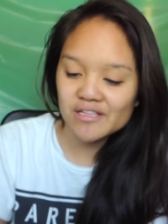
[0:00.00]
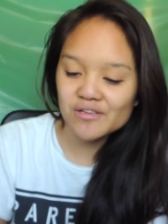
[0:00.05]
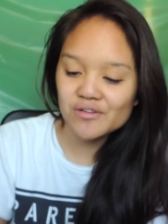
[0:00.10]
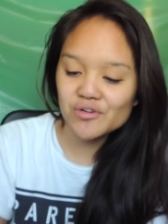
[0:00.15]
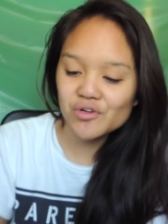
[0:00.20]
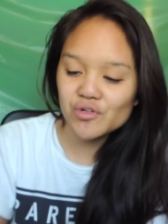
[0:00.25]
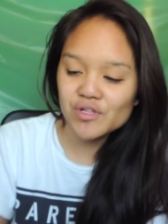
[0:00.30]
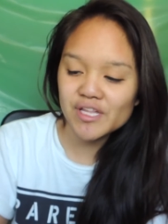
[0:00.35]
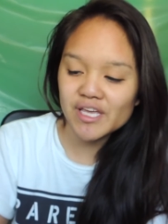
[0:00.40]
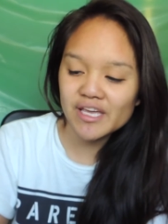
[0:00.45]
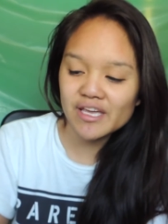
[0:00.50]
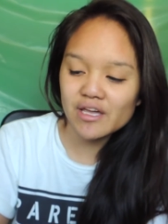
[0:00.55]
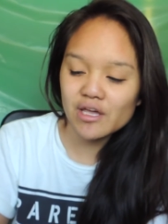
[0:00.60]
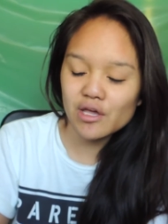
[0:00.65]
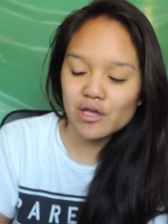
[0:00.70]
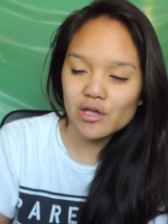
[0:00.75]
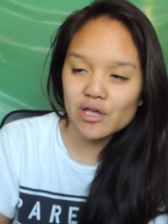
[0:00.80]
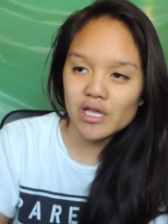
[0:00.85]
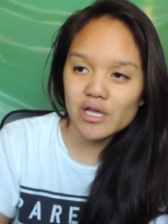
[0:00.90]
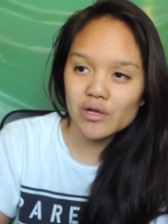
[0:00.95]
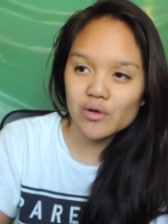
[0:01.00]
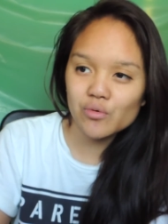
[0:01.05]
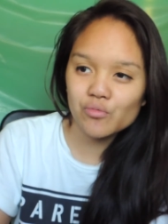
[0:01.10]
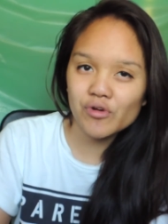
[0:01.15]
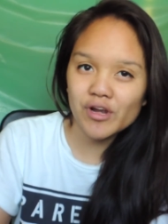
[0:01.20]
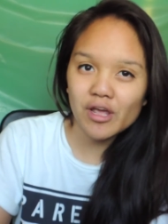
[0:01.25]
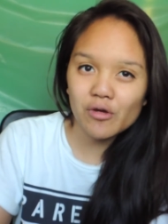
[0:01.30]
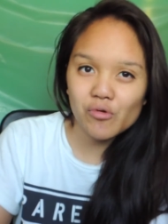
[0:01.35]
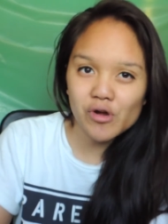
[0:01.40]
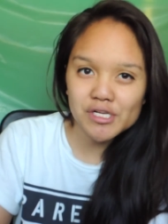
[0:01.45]
And you know, like,
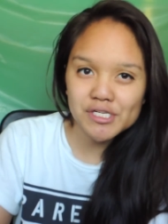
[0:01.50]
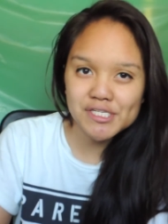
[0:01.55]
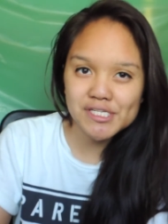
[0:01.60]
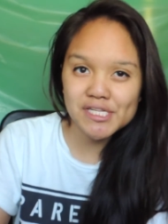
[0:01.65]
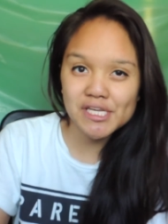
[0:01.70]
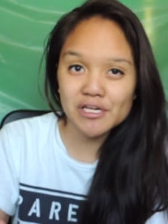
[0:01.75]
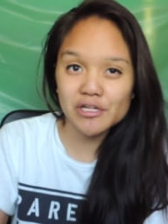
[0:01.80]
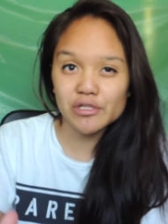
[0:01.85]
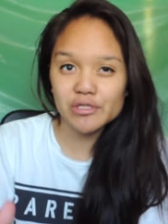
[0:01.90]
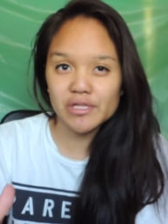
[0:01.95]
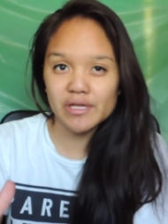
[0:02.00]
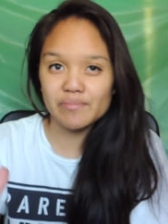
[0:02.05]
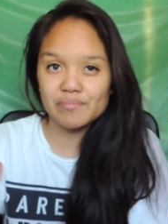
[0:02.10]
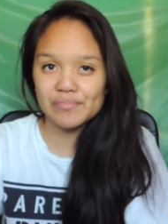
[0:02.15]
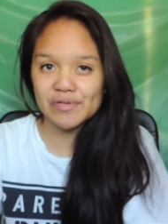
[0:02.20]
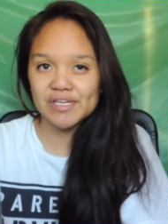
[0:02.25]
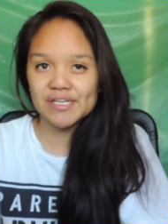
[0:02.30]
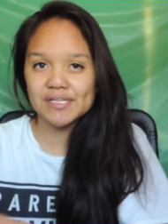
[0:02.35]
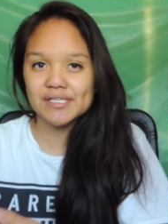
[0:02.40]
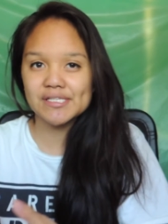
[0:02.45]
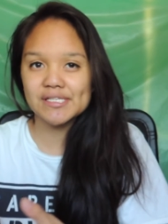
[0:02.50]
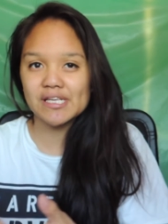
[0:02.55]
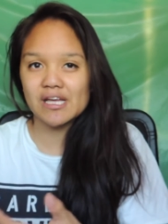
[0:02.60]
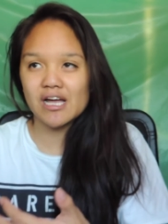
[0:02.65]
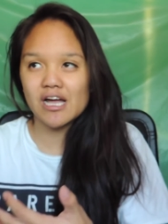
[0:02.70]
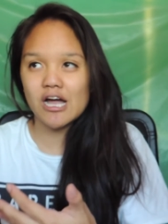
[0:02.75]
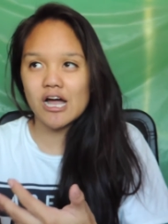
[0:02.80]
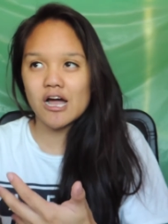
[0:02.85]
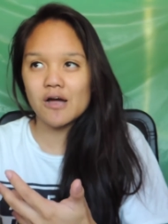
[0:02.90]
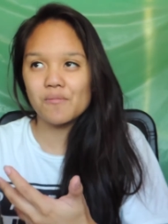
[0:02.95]
when I watch the Olympics,
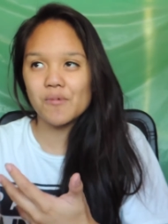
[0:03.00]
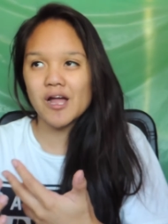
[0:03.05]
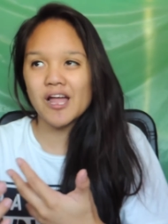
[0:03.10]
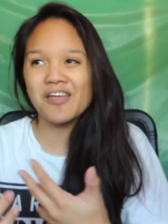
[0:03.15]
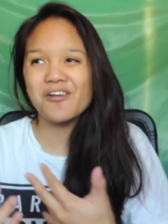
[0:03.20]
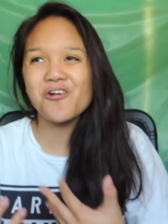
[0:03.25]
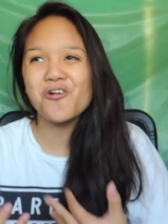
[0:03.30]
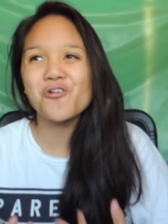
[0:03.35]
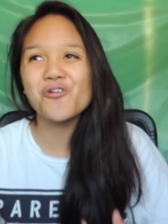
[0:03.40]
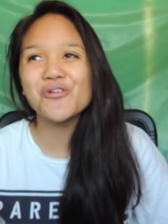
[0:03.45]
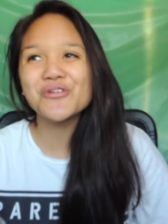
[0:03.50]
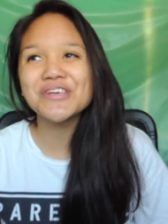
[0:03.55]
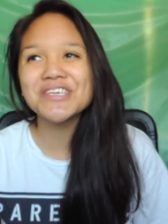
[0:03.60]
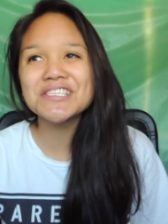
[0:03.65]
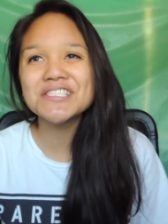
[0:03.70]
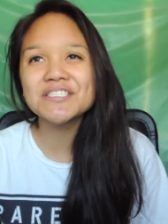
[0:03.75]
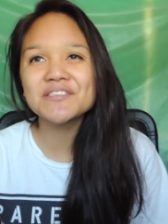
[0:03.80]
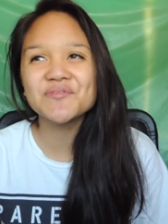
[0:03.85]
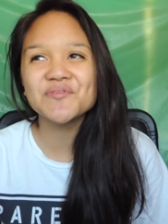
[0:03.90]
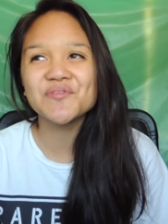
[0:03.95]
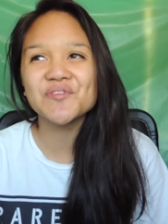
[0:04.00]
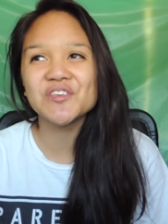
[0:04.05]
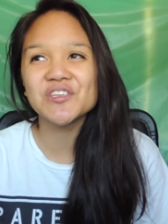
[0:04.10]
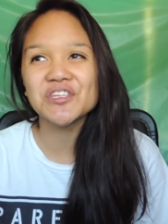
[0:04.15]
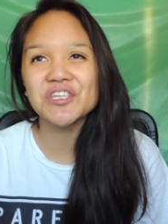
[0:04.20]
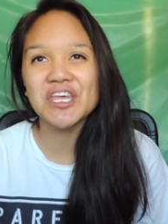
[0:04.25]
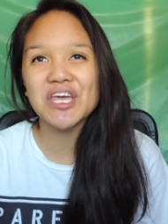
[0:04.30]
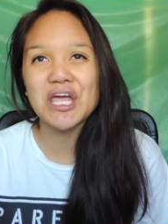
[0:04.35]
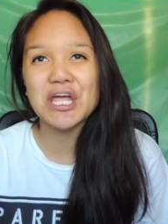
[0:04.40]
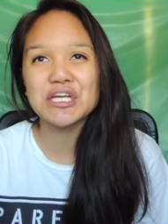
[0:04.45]
um, I always
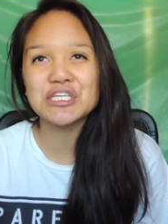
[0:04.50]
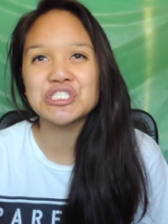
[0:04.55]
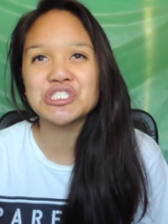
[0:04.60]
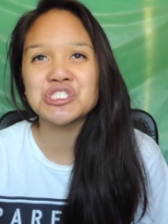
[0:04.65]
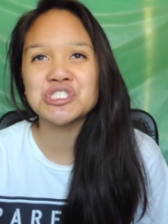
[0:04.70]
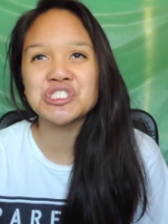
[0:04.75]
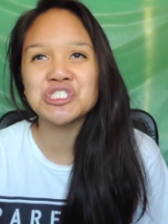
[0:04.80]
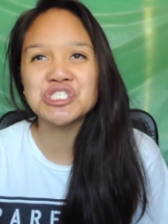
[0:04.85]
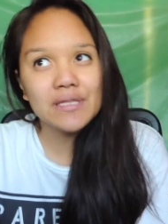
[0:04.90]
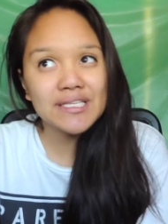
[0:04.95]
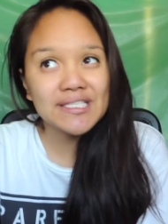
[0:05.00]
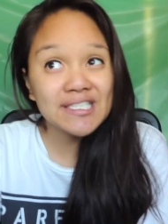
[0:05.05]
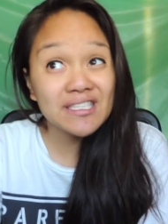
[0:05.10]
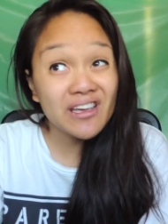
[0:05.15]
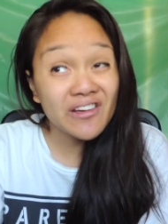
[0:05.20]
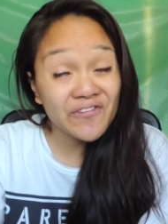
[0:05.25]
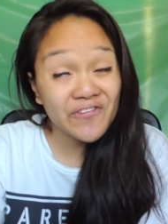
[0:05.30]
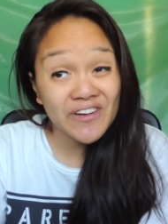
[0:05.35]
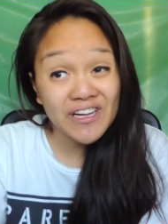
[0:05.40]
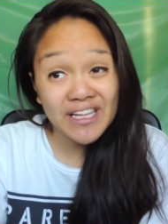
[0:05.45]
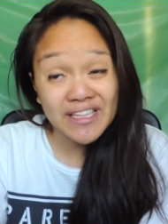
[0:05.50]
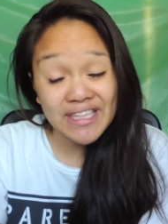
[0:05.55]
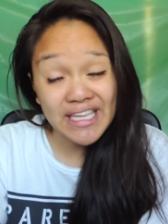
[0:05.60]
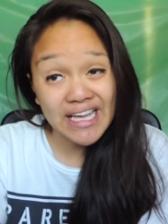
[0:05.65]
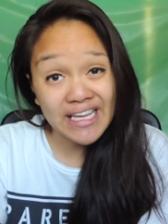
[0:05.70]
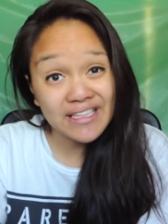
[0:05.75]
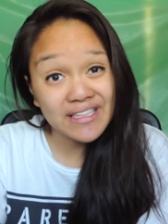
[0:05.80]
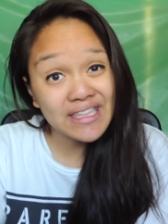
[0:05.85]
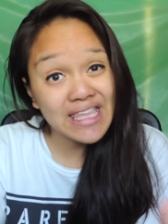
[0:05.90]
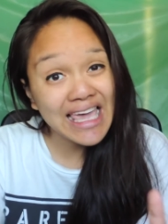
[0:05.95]
feel like sh- let's not forget
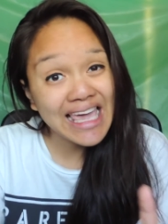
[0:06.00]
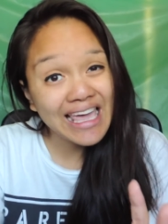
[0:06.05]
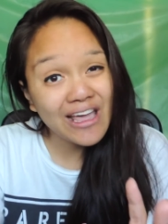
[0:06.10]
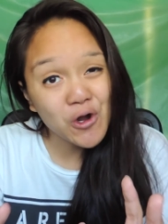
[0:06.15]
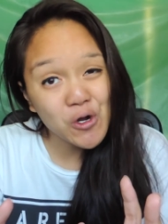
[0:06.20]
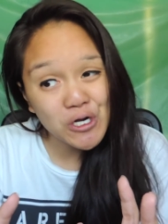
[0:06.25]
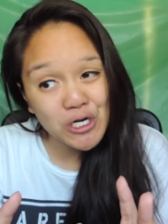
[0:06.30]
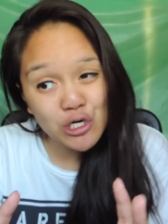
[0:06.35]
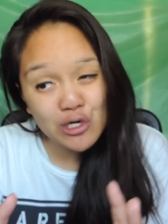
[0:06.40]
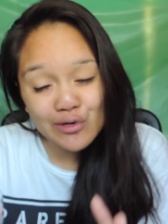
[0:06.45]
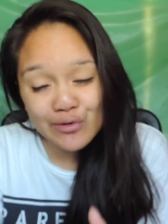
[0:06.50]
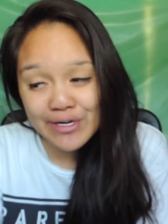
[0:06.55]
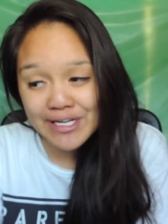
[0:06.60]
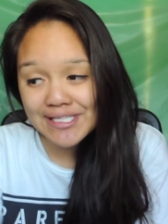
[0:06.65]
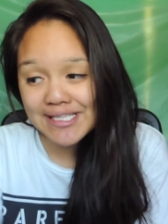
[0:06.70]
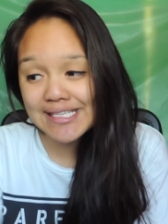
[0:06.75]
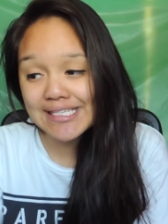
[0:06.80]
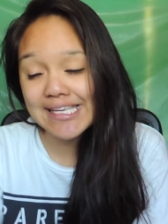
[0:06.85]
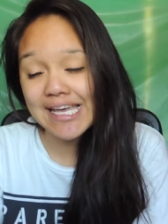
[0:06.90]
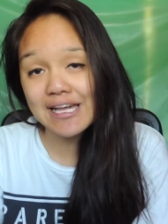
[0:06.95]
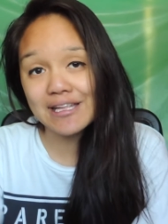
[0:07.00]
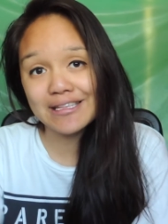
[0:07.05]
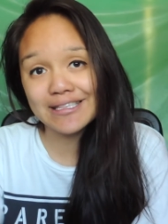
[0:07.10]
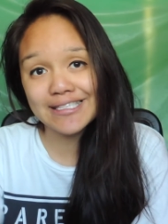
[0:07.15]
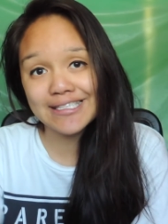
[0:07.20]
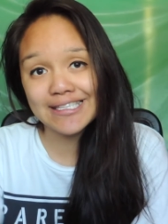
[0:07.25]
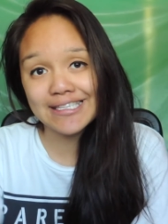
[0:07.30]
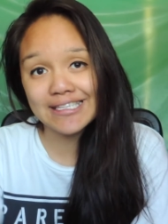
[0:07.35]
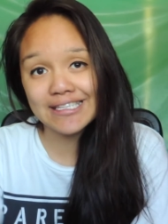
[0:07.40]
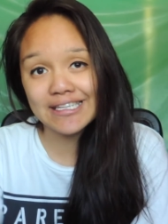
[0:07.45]
that they are crazy
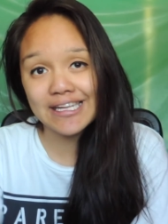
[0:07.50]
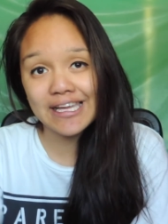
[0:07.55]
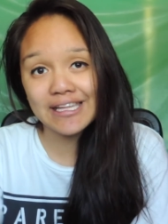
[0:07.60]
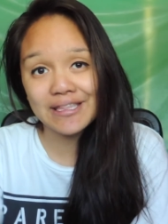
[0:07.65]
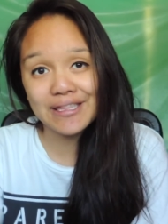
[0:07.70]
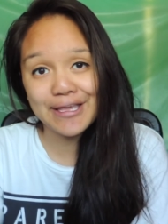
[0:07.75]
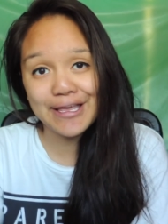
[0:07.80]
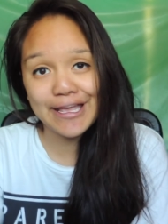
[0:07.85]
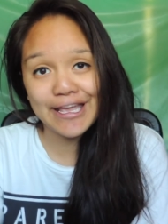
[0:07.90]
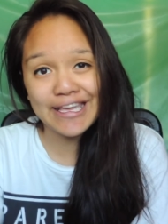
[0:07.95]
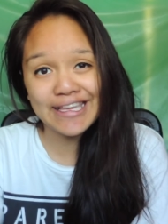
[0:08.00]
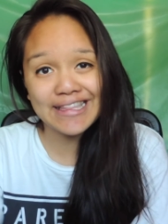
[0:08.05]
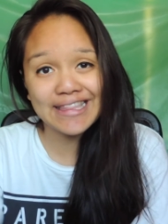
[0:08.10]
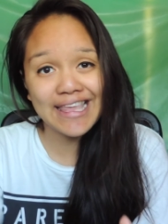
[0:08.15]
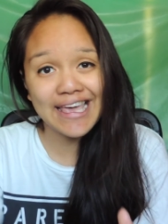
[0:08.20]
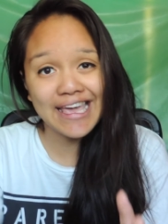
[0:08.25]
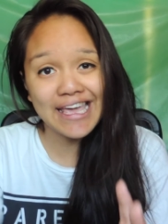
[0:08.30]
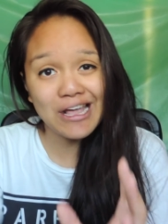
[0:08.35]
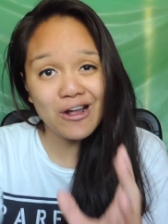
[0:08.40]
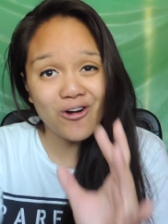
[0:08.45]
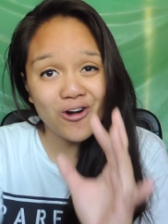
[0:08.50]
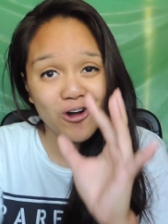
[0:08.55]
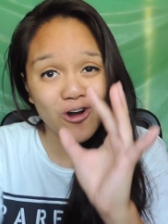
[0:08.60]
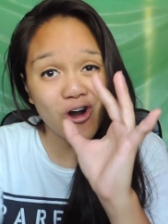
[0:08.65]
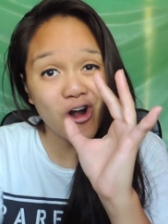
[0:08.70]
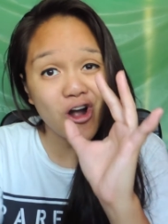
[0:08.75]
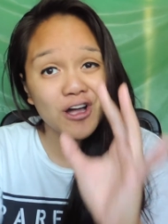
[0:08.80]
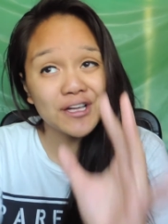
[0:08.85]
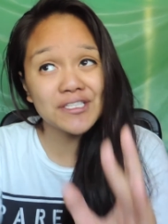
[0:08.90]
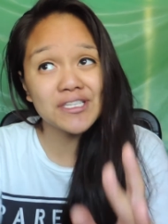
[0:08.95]
talented and like they
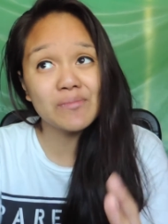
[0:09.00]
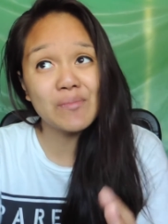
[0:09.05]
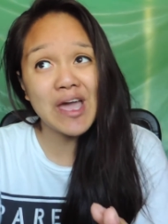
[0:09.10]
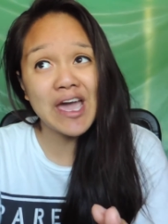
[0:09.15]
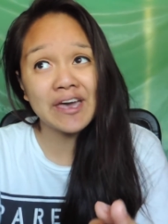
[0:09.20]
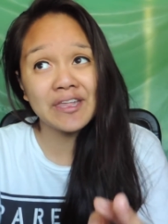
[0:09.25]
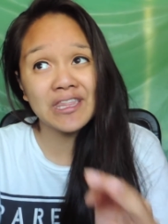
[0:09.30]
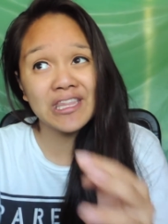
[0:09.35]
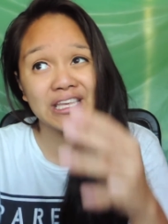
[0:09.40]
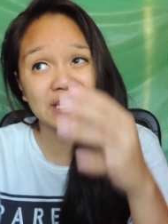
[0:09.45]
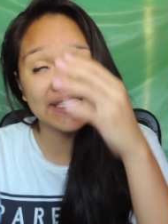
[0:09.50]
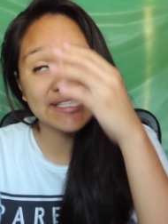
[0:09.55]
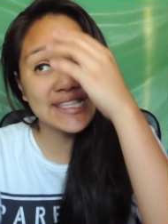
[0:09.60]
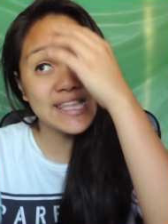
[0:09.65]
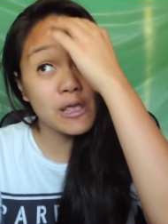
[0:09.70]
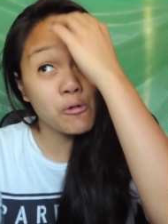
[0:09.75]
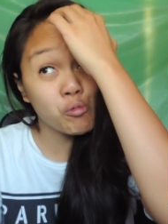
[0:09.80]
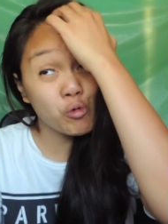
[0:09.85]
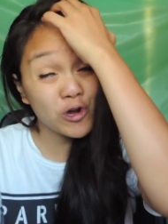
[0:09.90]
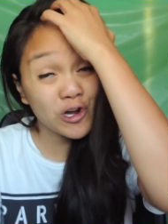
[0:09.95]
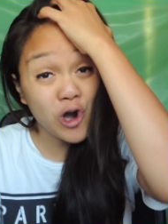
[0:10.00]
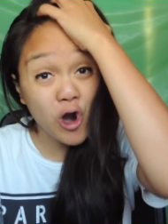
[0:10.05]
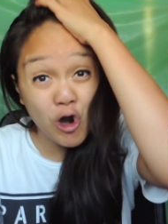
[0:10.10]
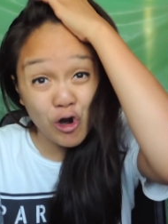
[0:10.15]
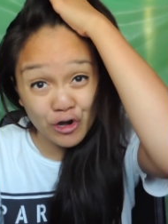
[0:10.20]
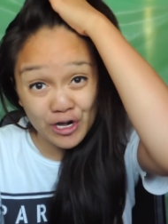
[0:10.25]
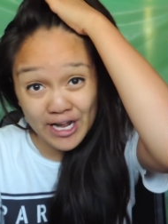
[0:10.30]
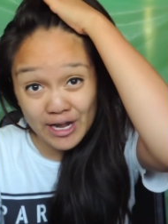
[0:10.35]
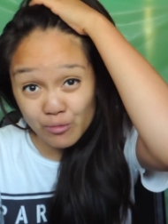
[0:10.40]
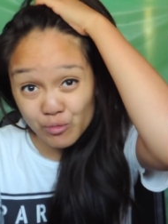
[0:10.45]
are awesome athletes. They work
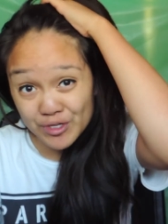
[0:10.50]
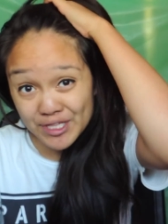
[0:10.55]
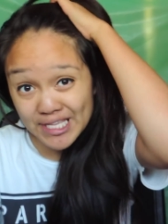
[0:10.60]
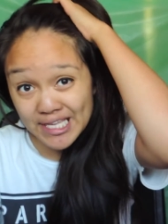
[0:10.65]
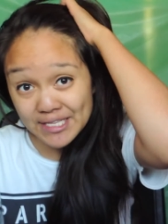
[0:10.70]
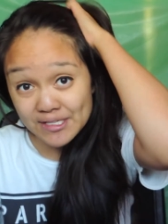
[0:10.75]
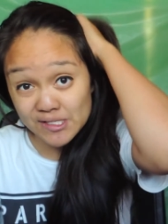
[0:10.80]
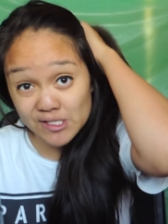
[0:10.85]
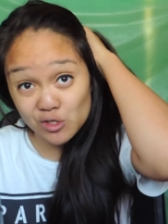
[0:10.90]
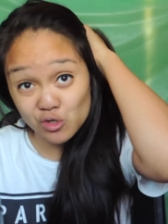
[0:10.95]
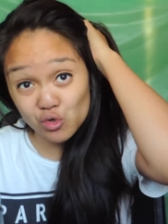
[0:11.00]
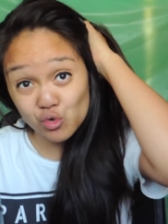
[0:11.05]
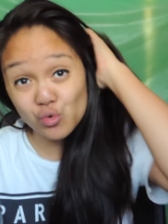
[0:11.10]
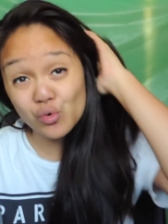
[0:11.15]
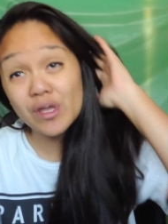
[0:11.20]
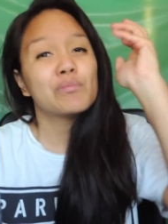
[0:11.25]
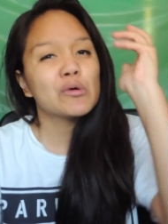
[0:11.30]
hard at what they do.